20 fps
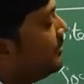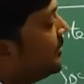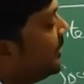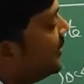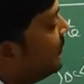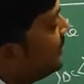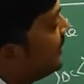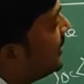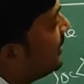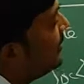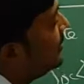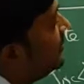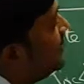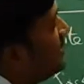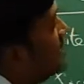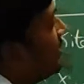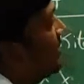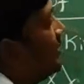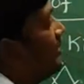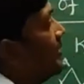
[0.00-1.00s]
then we can
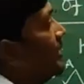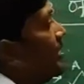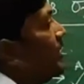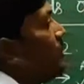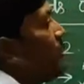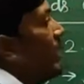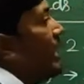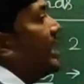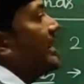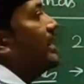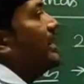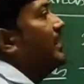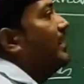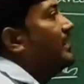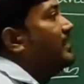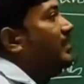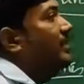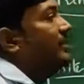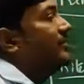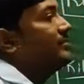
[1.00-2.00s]
say that the
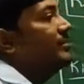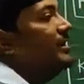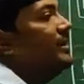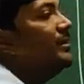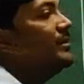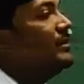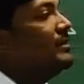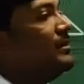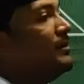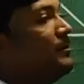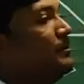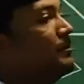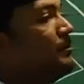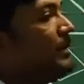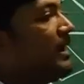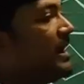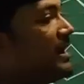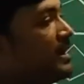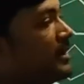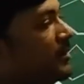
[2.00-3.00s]
quadrilateral is a
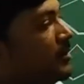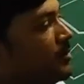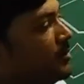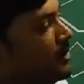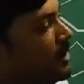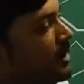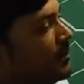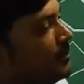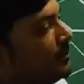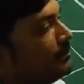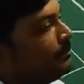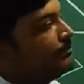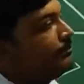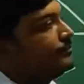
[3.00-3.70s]
parallelogram.